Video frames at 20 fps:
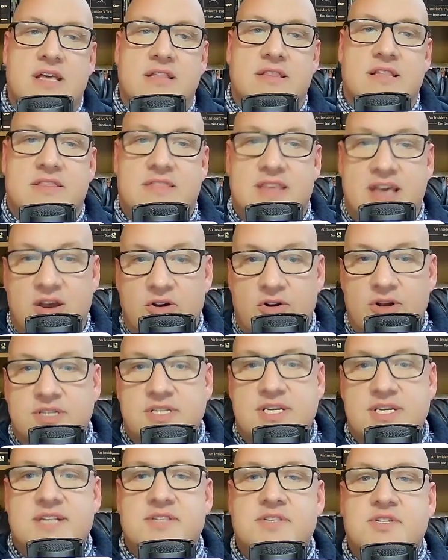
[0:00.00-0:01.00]
that they are
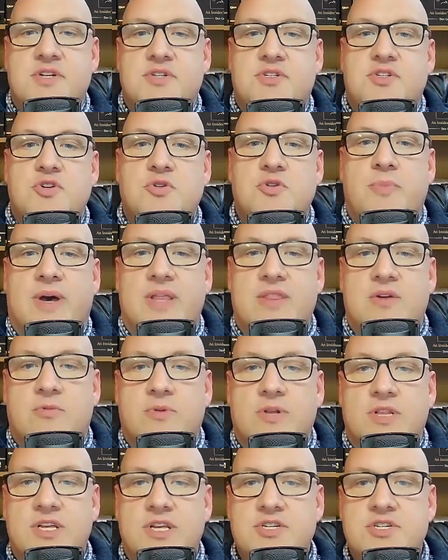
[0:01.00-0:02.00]
attested to by the
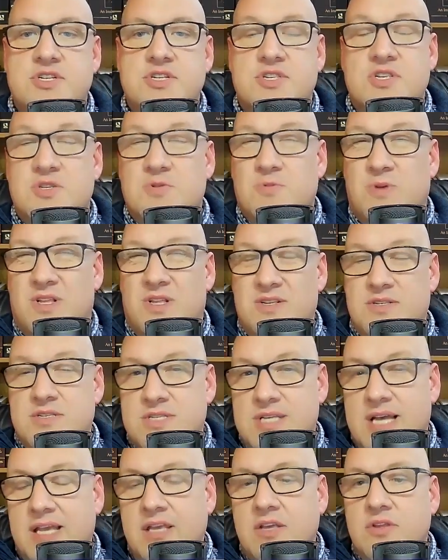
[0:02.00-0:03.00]
religious as well as
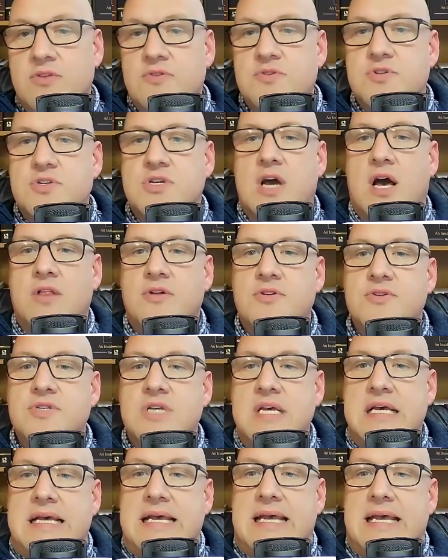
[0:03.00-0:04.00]
secular scholars,
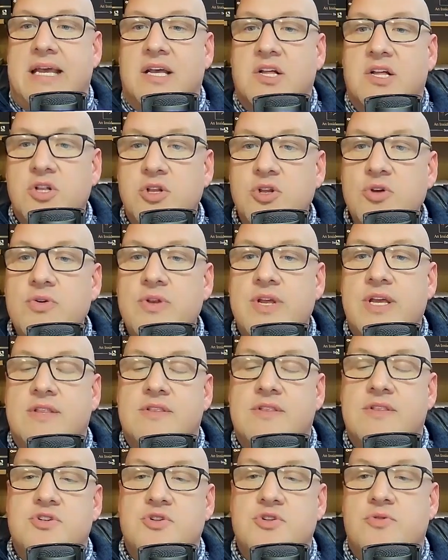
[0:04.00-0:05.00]
including
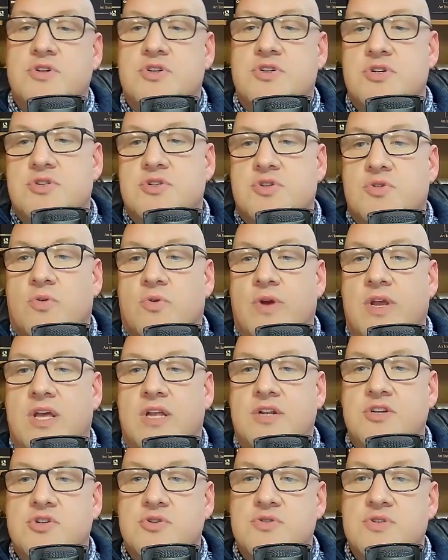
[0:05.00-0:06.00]
the Jewish
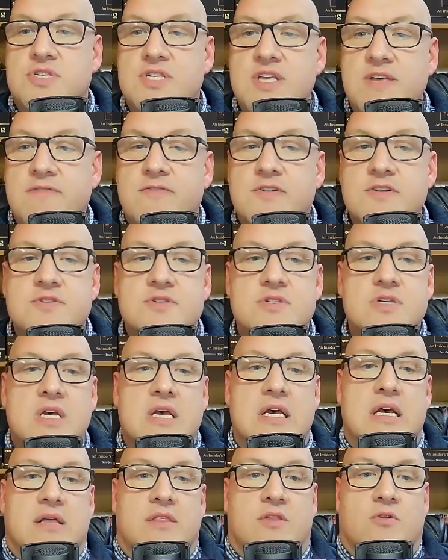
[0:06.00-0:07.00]
historian Josephus,
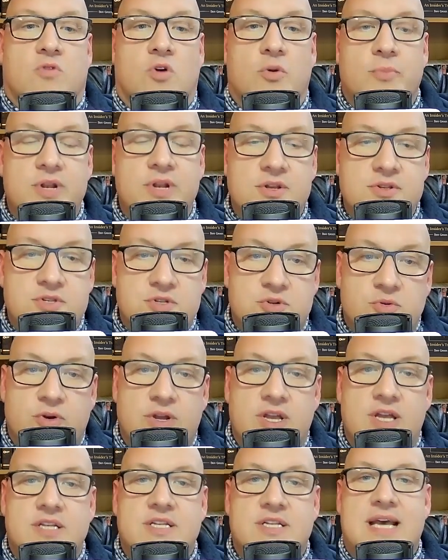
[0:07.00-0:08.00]
the Roman
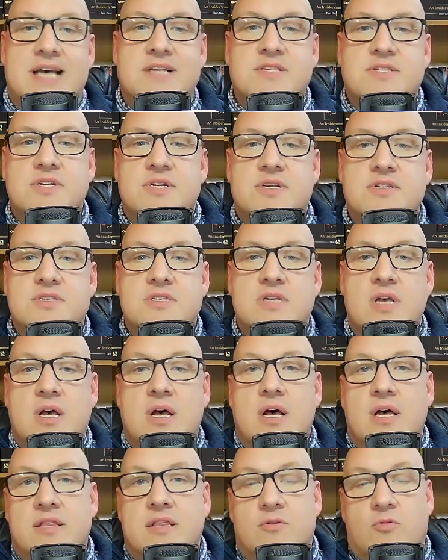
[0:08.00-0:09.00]
historian Tacitus,
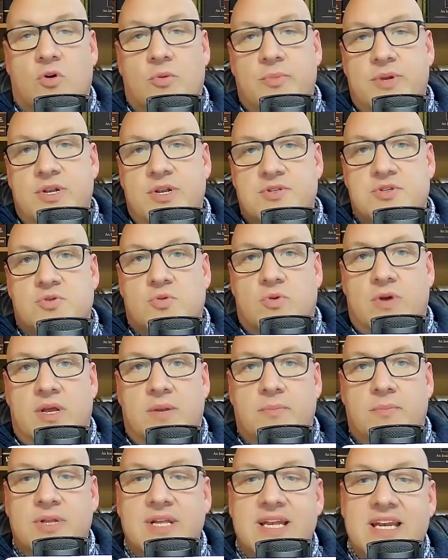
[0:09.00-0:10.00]
the Roman
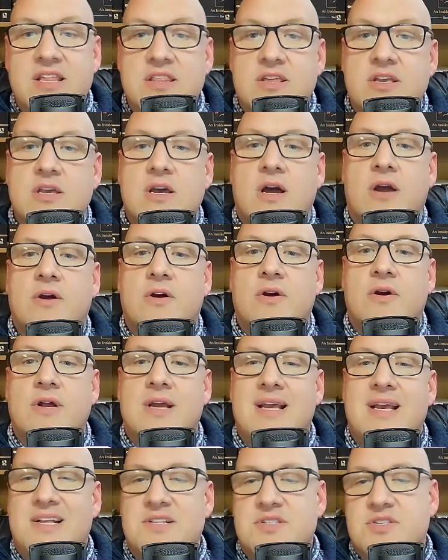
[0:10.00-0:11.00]
historian Pliny the Younger,
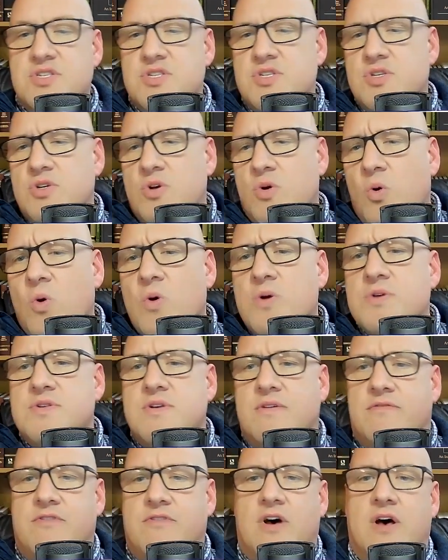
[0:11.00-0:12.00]
and scores
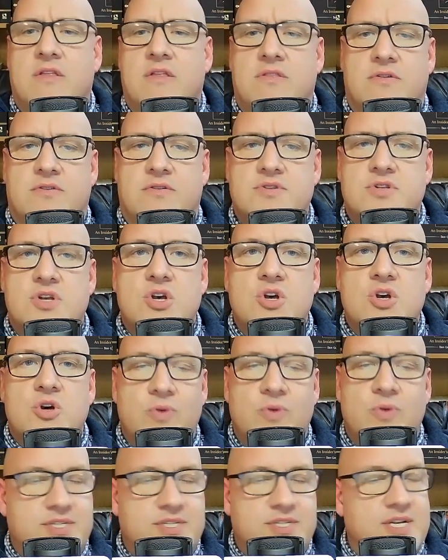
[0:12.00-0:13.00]
of others who
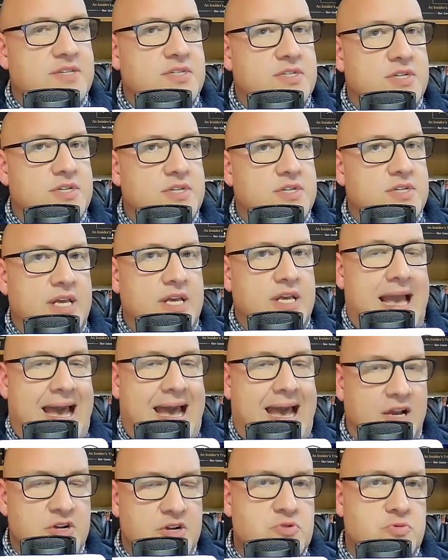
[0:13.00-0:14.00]
attest to the
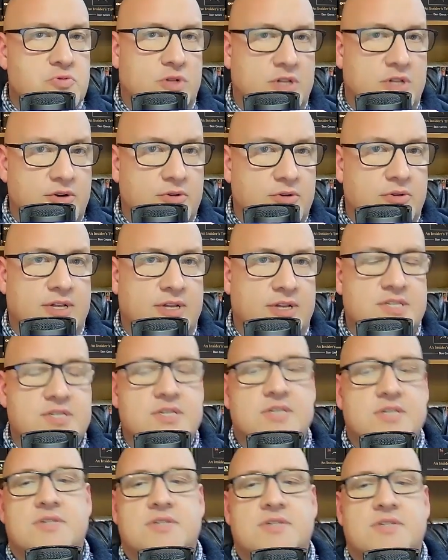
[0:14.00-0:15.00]
actual literal
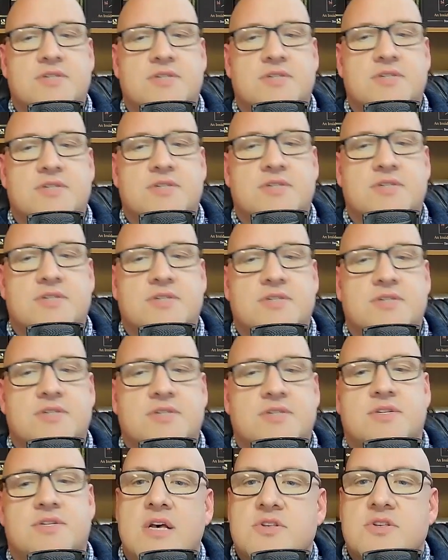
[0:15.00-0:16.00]
existence of Jesus.
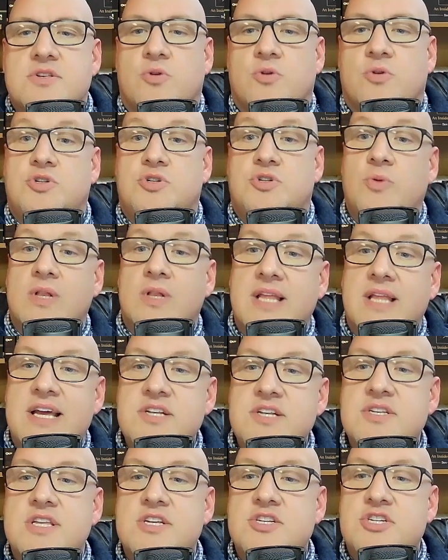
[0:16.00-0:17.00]
So to
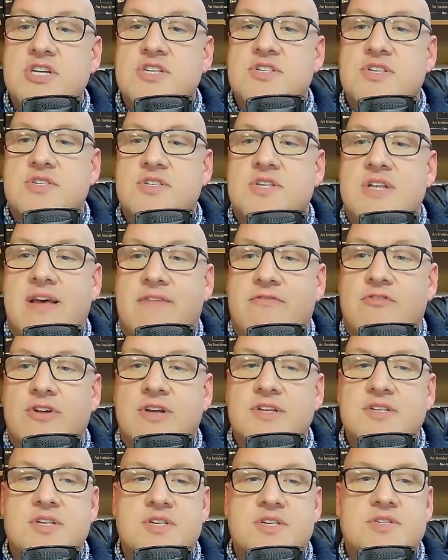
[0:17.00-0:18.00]
allege that Jesus never
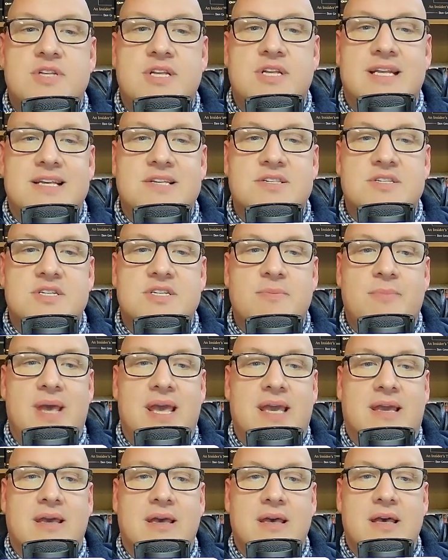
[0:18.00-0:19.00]
existed is to
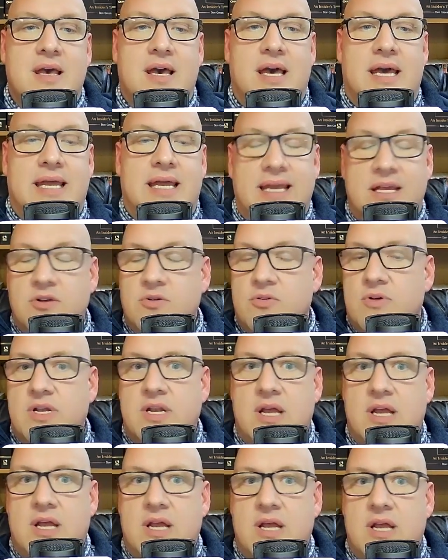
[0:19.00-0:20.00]
make an ignorant
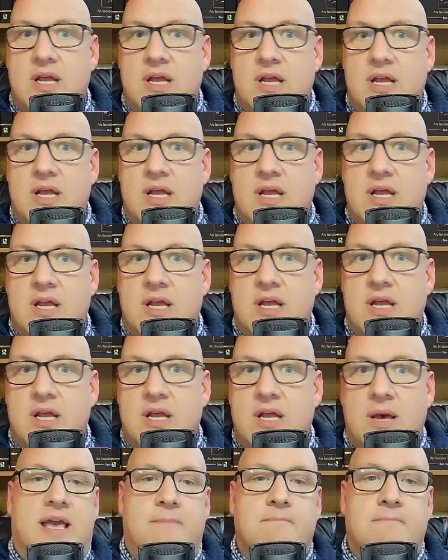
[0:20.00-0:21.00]
a baseless
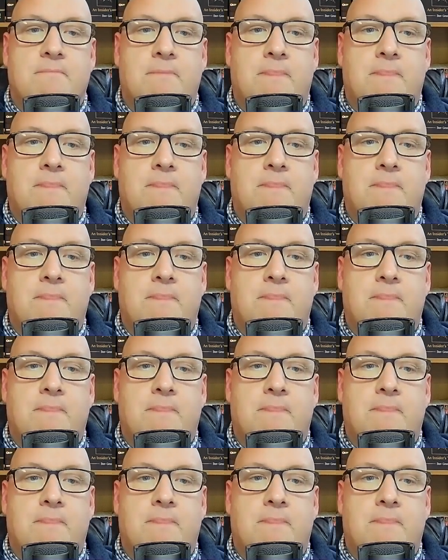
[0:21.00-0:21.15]
claim.